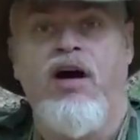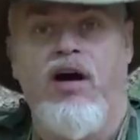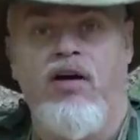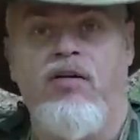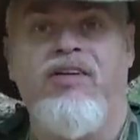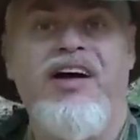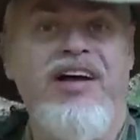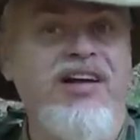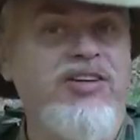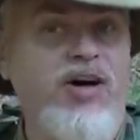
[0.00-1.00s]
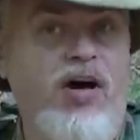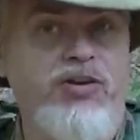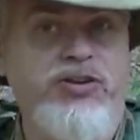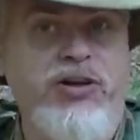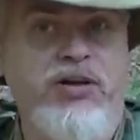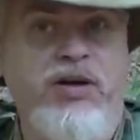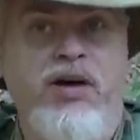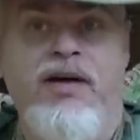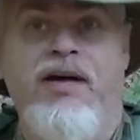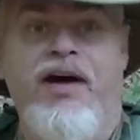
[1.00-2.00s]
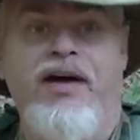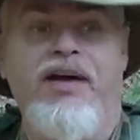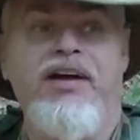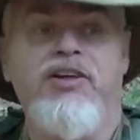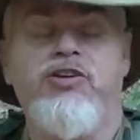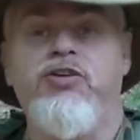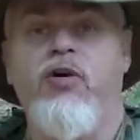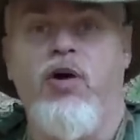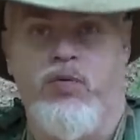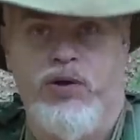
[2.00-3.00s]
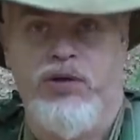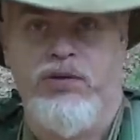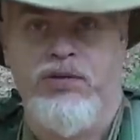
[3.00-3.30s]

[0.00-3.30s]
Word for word: of heat exhaustion and heat stroke.